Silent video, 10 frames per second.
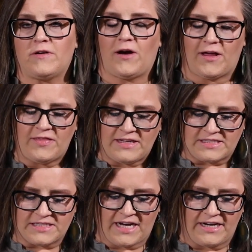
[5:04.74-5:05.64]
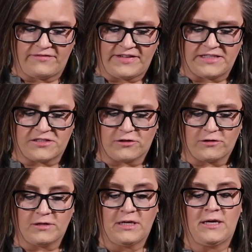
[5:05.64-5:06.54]
on this side of
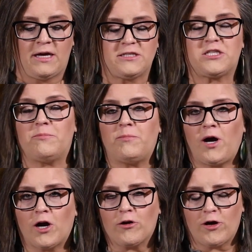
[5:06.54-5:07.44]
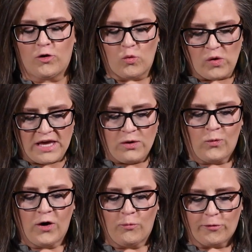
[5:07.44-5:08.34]
Easter. Tomorrow we
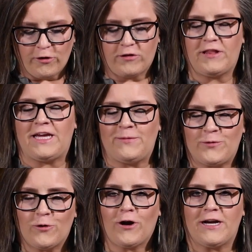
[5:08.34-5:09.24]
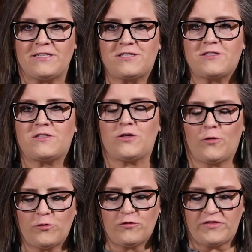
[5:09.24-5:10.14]
will proclaim Christ's
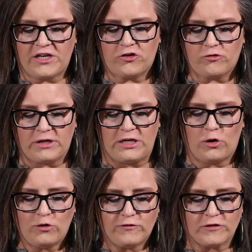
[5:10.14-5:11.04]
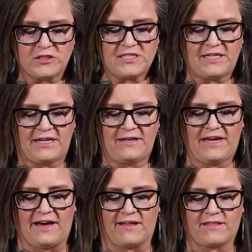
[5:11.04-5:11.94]
total victory over sin and
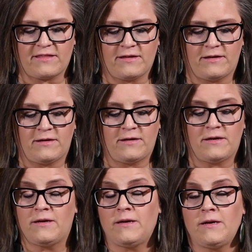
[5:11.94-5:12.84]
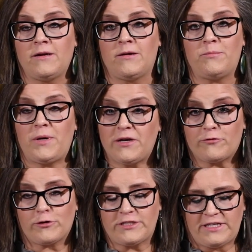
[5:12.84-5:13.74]
death. But
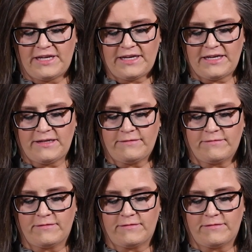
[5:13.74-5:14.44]
for today,